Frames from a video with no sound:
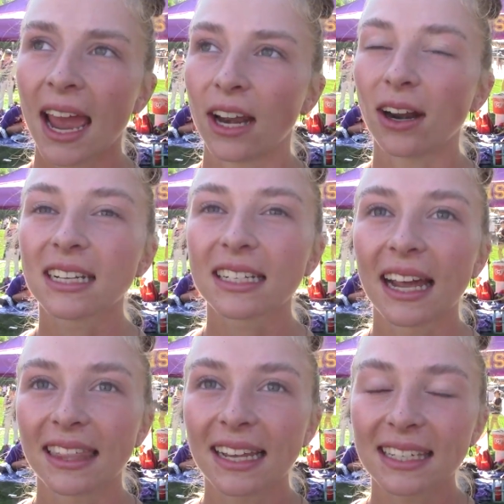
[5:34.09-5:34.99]
And honestly,
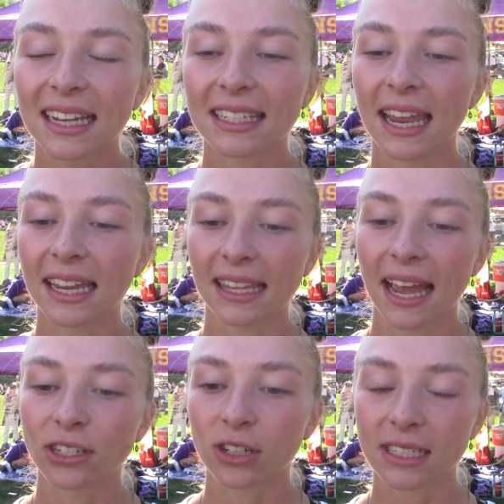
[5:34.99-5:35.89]
I think it's like taking the
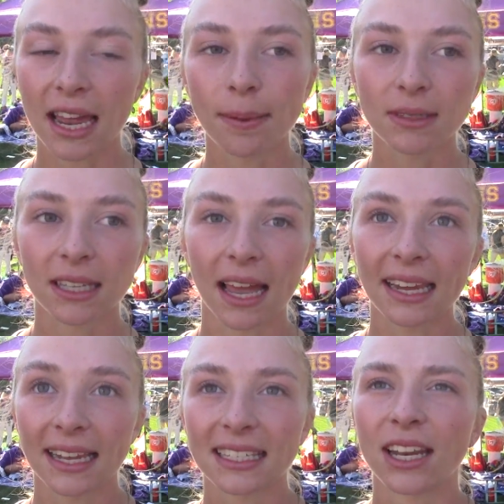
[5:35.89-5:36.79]
extra step to
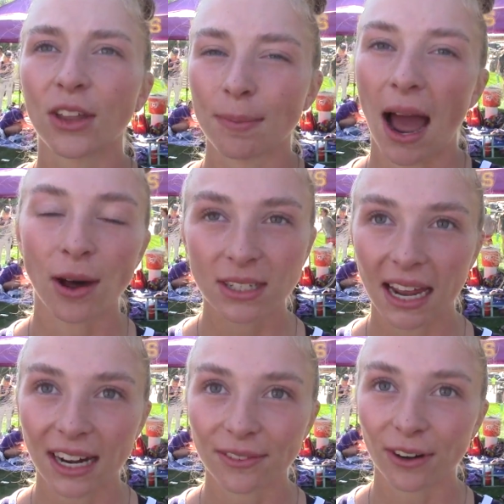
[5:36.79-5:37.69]
like get to know them
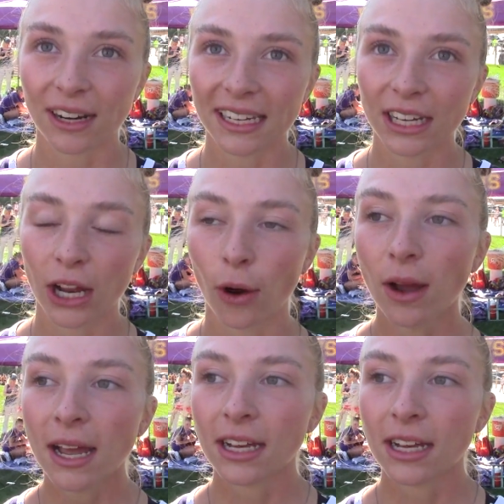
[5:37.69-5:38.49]
outside of running, you know,